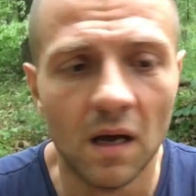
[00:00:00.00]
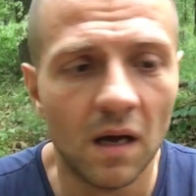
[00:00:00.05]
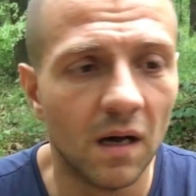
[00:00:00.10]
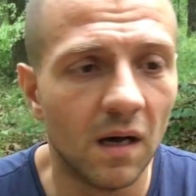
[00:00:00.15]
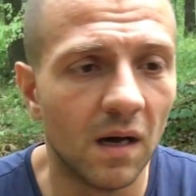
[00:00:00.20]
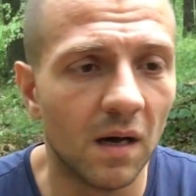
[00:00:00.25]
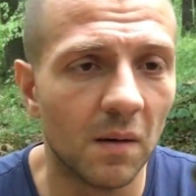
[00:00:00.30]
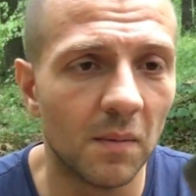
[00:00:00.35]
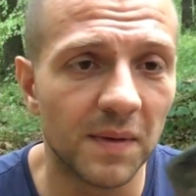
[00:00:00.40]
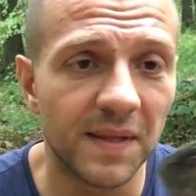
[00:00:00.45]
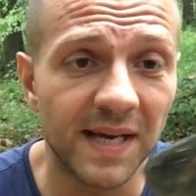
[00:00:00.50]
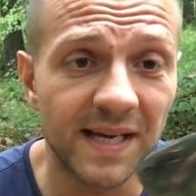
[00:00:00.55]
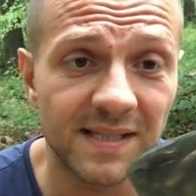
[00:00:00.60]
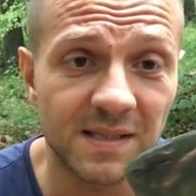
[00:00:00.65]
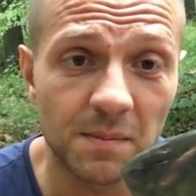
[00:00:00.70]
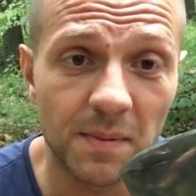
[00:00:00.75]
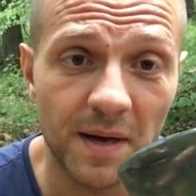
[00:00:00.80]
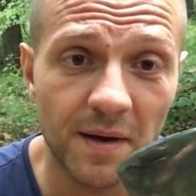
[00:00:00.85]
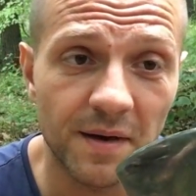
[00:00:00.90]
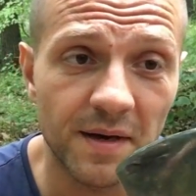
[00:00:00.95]
But
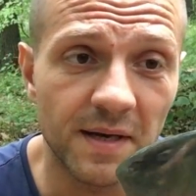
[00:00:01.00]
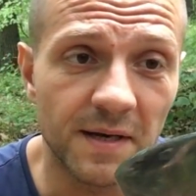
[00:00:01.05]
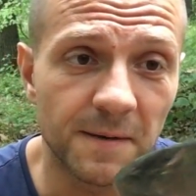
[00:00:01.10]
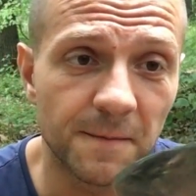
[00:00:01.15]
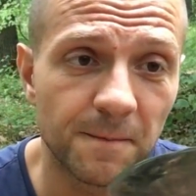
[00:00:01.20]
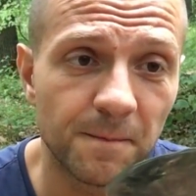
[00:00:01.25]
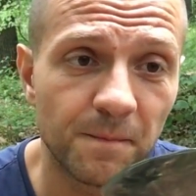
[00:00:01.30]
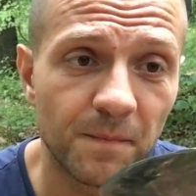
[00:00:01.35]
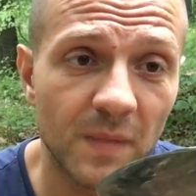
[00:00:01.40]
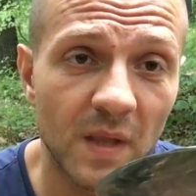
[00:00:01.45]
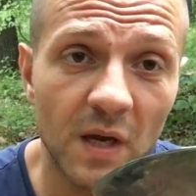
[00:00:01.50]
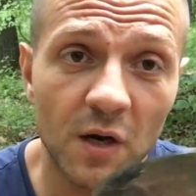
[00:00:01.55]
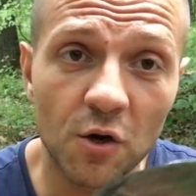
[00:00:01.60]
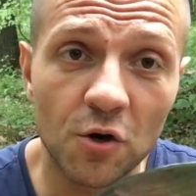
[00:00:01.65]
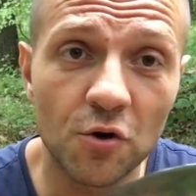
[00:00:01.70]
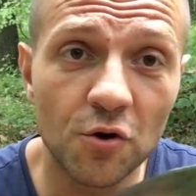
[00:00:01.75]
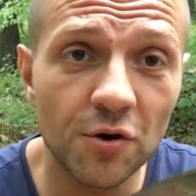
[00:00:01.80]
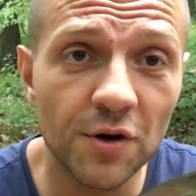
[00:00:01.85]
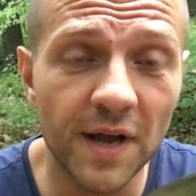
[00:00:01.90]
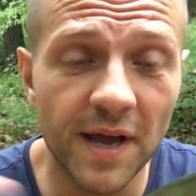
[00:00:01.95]
that's about it.
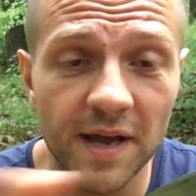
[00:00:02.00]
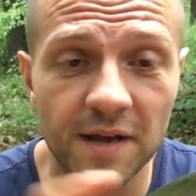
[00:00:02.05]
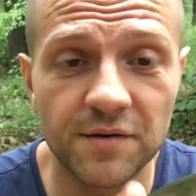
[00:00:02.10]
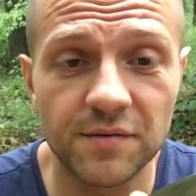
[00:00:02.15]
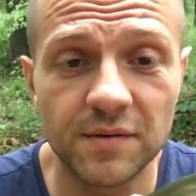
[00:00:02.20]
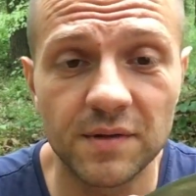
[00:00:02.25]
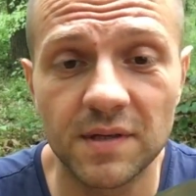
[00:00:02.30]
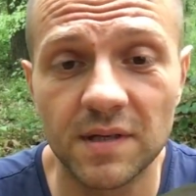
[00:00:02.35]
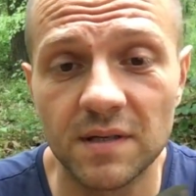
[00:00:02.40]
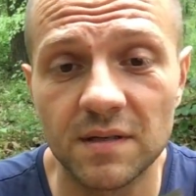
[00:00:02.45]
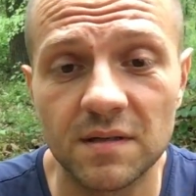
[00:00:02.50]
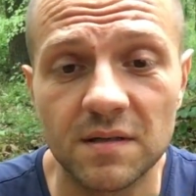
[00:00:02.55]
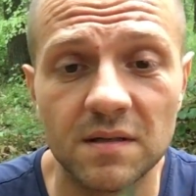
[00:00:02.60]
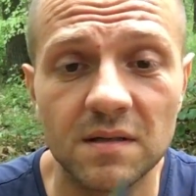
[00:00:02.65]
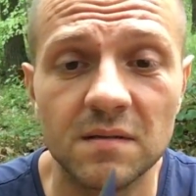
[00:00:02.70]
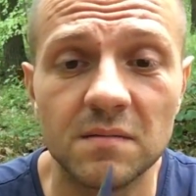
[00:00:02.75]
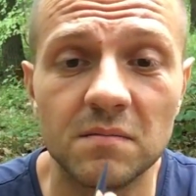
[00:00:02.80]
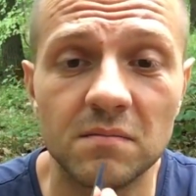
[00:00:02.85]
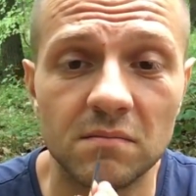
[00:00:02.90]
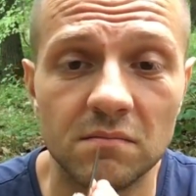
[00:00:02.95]
Good edge
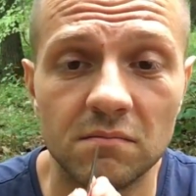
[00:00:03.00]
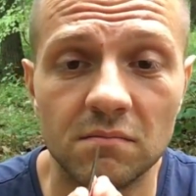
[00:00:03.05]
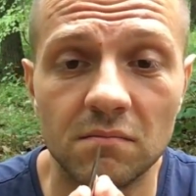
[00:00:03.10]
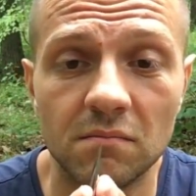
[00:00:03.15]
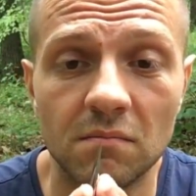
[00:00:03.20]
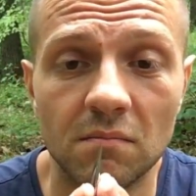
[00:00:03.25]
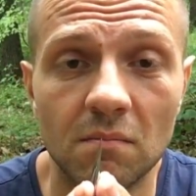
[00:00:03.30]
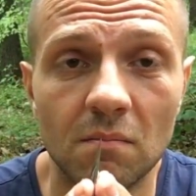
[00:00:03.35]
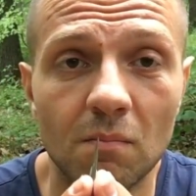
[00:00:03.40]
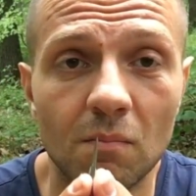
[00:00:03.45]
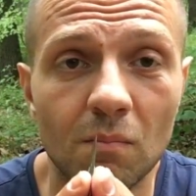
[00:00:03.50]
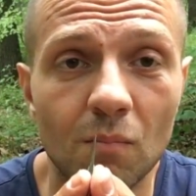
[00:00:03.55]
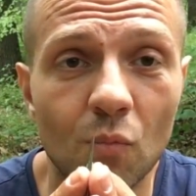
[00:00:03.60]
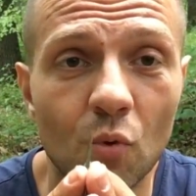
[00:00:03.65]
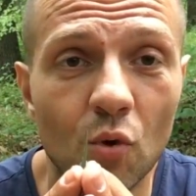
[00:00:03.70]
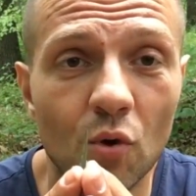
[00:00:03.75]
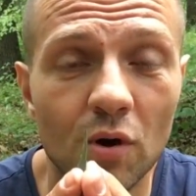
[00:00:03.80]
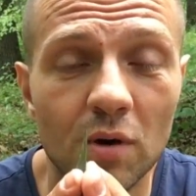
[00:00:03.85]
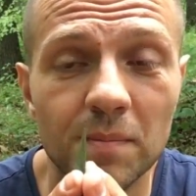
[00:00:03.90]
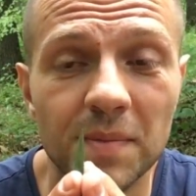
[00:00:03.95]
retention,
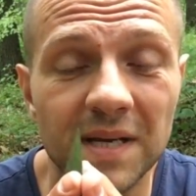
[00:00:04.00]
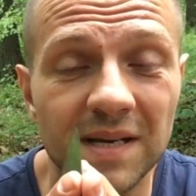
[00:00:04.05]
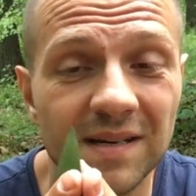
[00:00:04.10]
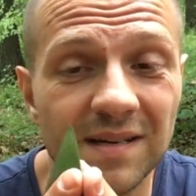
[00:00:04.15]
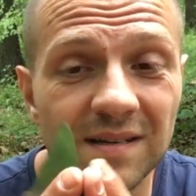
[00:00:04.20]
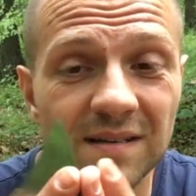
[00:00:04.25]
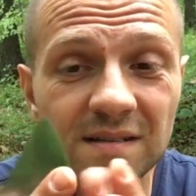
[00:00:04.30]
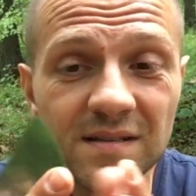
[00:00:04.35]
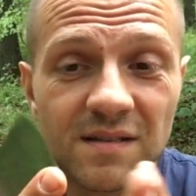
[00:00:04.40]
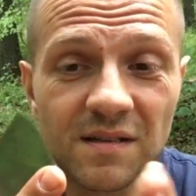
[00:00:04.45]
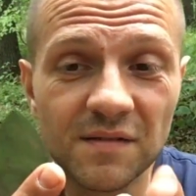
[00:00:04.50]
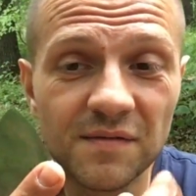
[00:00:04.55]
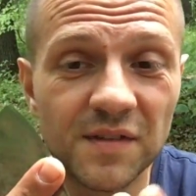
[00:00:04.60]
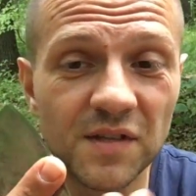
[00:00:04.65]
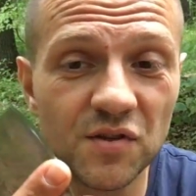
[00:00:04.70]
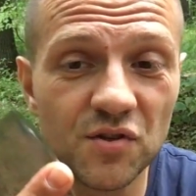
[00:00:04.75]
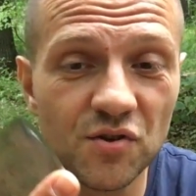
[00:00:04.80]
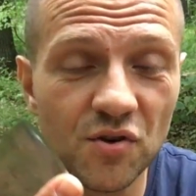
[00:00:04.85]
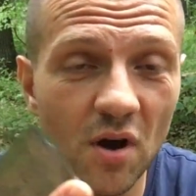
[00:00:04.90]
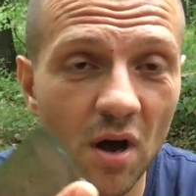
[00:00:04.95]
more because of
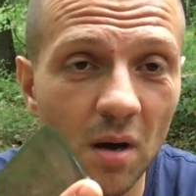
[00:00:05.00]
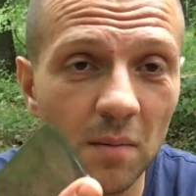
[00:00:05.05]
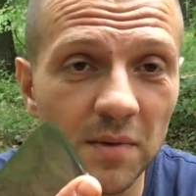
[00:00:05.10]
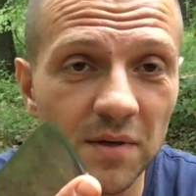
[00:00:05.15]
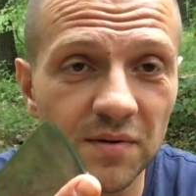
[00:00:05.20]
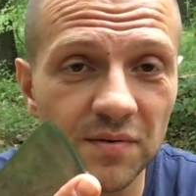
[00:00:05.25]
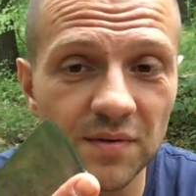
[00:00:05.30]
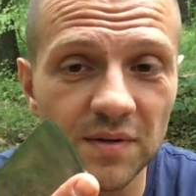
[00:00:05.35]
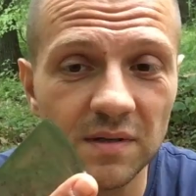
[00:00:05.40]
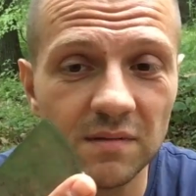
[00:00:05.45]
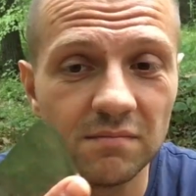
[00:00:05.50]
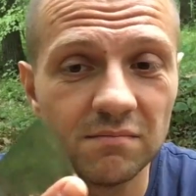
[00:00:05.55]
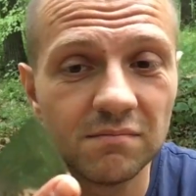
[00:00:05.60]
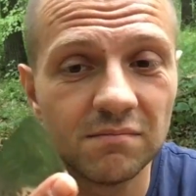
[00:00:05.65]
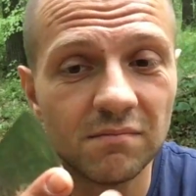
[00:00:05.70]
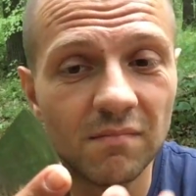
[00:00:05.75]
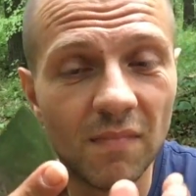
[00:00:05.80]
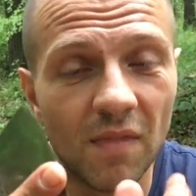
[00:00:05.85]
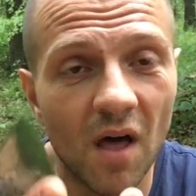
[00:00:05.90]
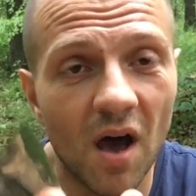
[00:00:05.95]
the geometry,
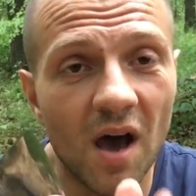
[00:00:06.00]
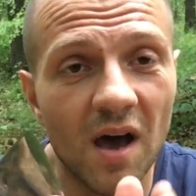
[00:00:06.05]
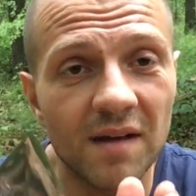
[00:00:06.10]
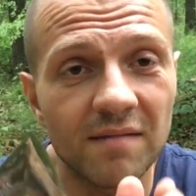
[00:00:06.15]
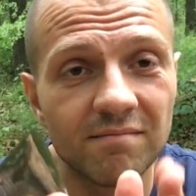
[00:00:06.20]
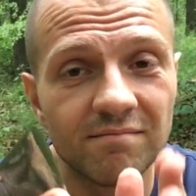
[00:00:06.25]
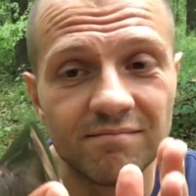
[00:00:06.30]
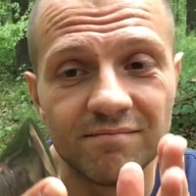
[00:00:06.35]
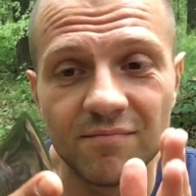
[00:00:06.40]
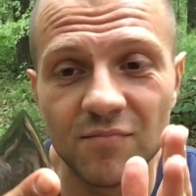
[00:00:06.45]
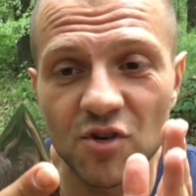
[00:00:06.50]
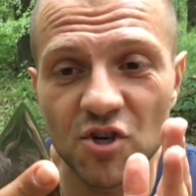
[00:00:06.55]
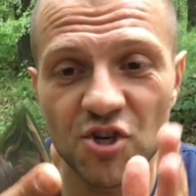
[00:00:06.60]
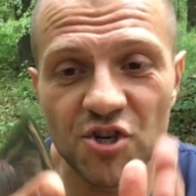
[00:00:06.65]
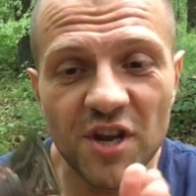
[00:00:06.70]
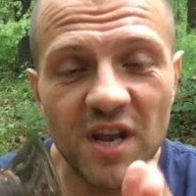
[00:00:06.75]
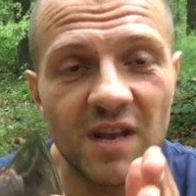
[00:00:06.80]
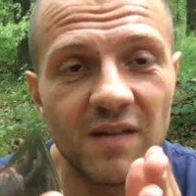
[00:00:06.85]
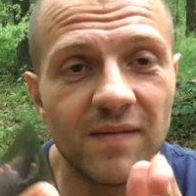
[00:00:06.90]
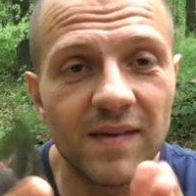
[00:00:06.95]
not
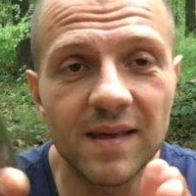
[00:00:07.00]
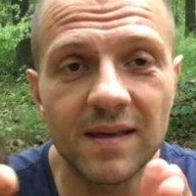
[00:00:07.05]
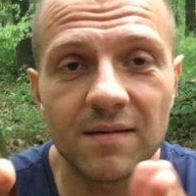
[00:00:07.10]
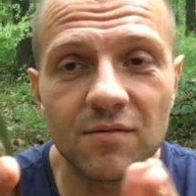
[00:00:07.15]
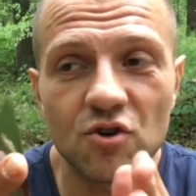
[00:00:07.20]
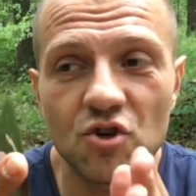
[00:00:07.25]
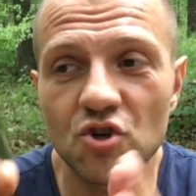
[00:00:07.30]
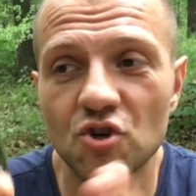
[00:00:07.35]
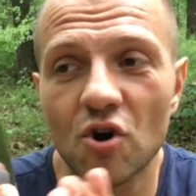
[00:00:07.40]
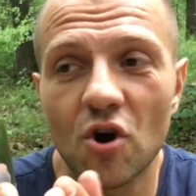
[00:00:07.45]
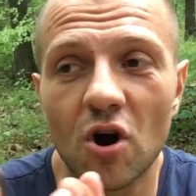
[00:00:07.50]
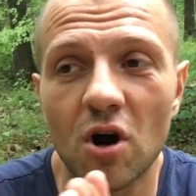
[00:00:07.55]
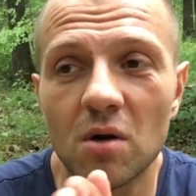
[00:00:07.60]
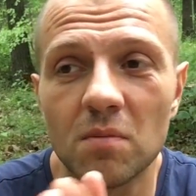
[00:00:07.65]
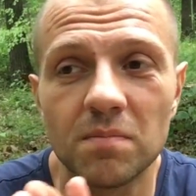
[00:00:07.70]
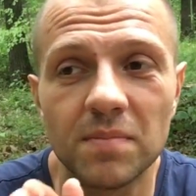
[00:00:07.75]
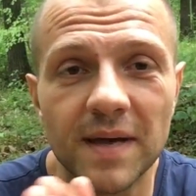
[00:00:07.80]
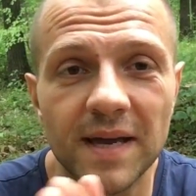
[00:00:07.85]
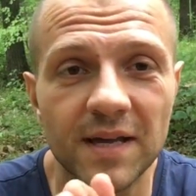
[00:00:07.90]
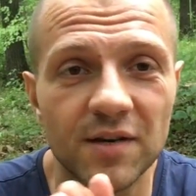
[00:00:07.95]
shaving
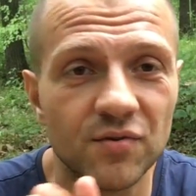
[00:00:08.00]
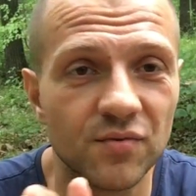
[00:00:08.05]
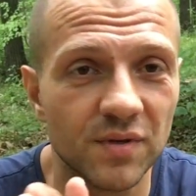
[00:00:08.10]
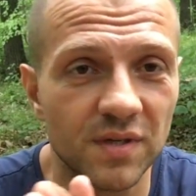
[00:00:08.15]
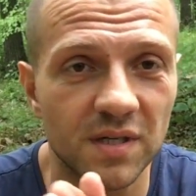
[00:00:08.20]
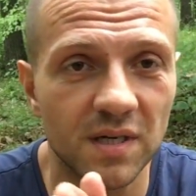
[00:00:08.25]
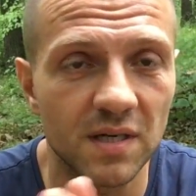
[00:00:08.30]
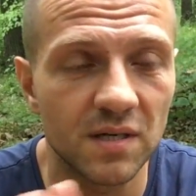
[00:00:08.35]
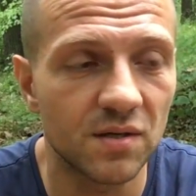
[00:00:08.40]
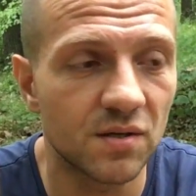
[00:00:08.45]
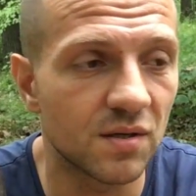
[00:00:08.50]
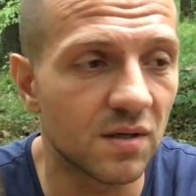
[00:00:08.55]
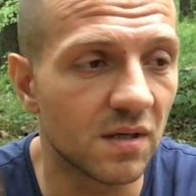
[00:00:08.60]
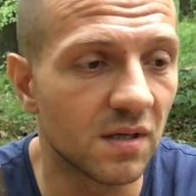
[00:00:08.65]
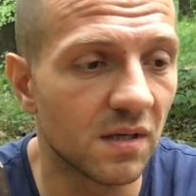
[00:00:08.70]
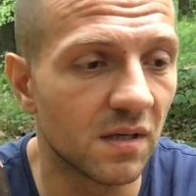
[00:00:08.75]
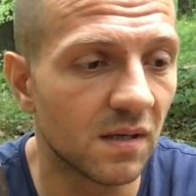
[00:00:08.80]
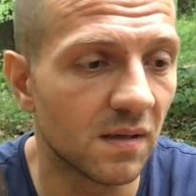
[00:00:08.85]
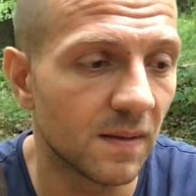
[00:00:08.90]
sharp edge retention.